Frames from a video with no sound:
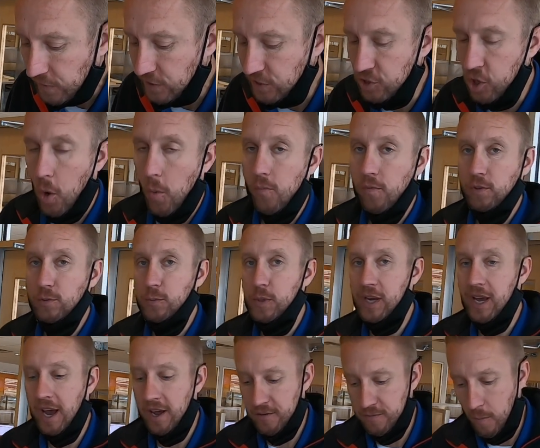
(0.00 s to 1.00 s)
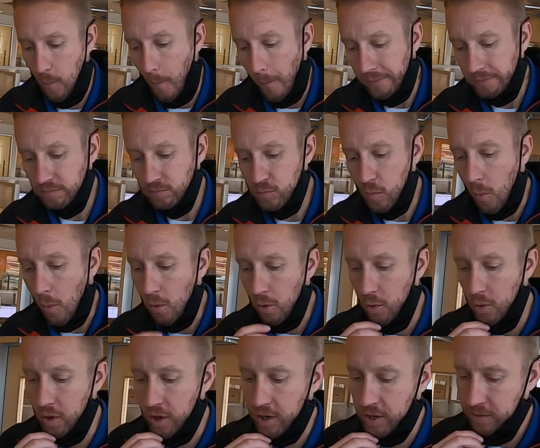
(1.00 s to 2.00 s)
And hopefully we can.
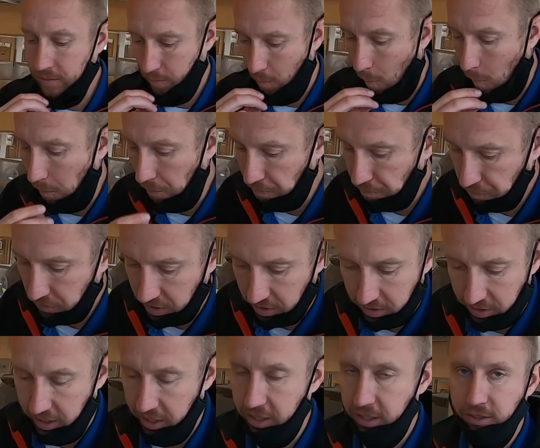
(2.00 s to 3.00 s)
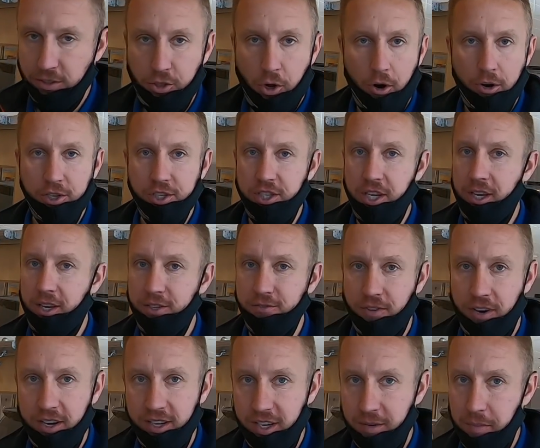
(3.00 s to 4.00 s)
Or like car sales,
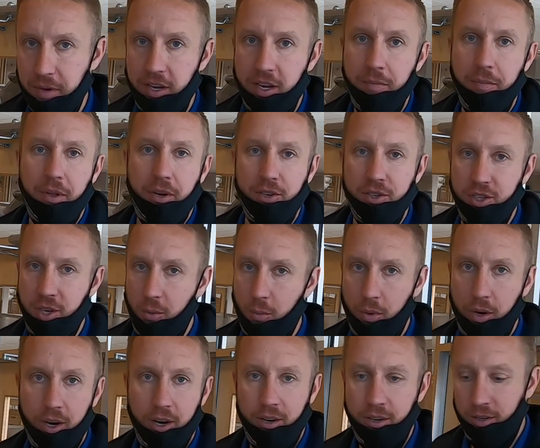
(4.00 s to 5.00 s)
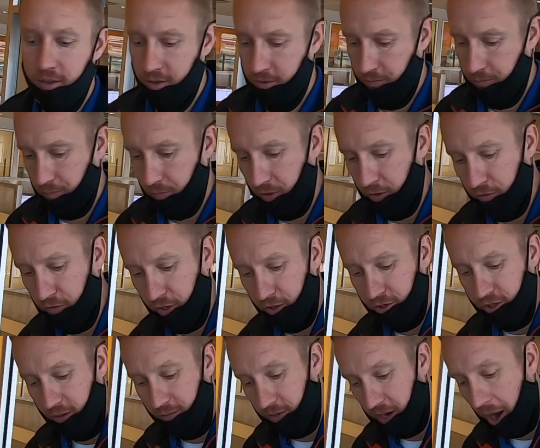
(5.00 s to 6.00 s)
right? You meet in the middle somewhere, you
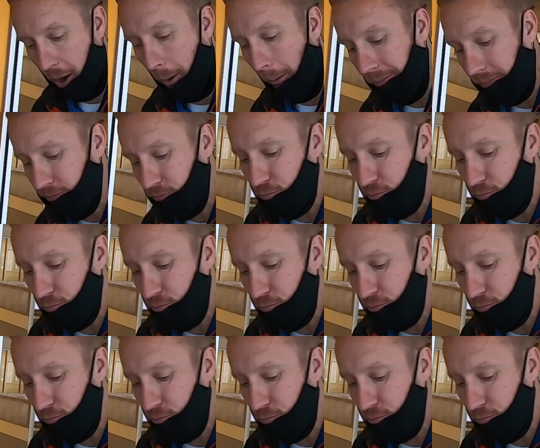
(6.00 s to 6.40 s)
figure something out.